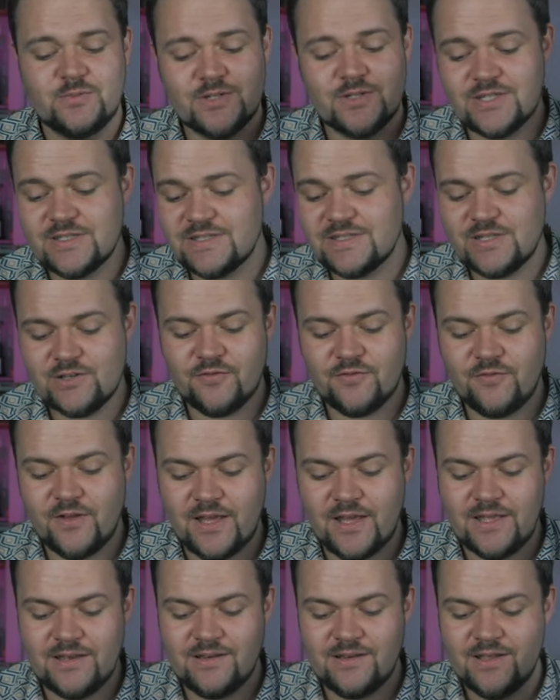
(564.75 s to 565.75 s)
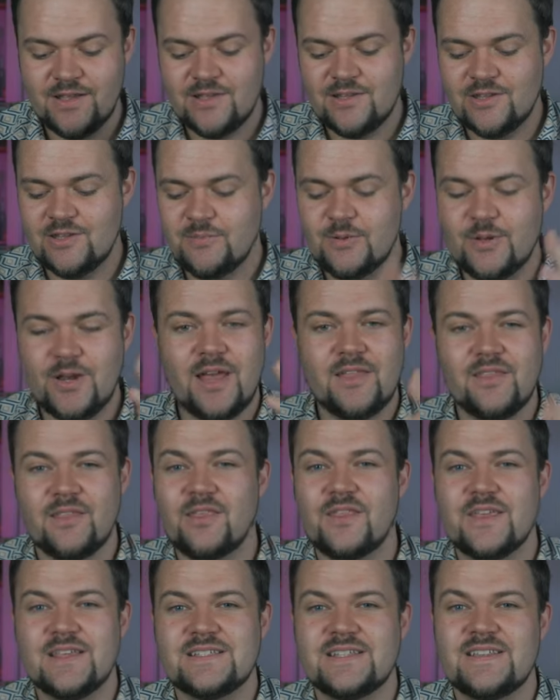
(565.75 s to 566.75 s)
which is still fine. You can put other
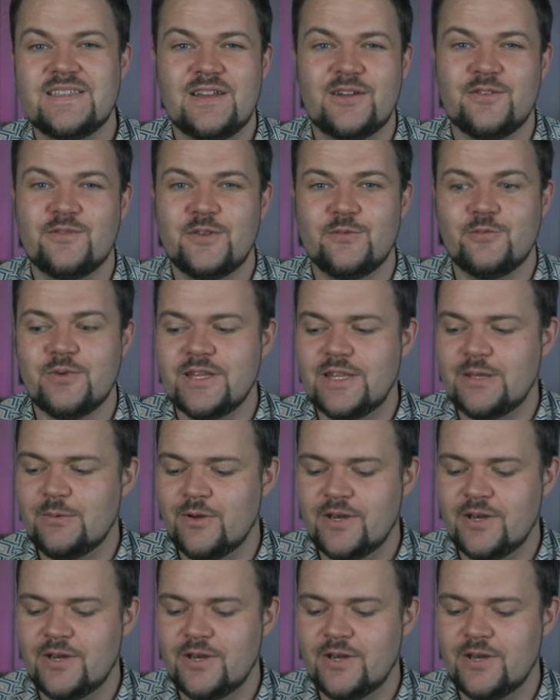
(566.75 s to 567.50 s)
things in there if you really